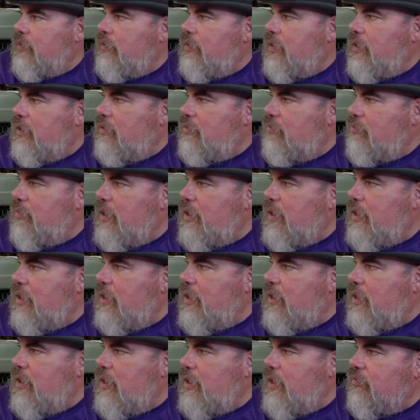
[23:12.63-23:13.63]

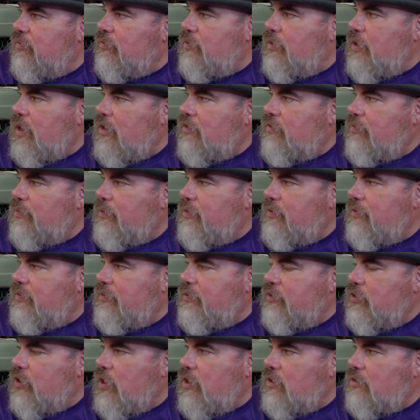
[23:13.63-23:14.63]
experiences with hospitals
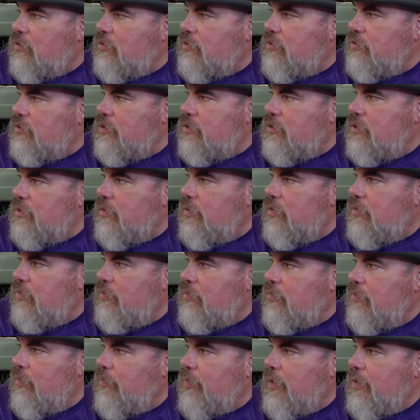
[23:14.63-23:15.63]
and doctors
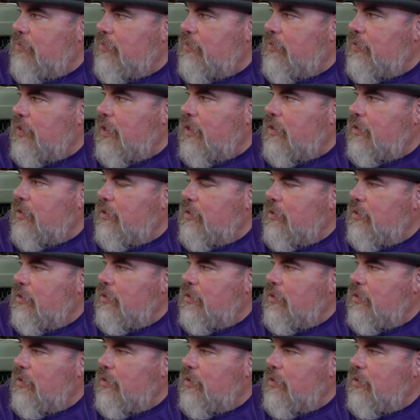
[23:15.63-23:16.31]
and the people that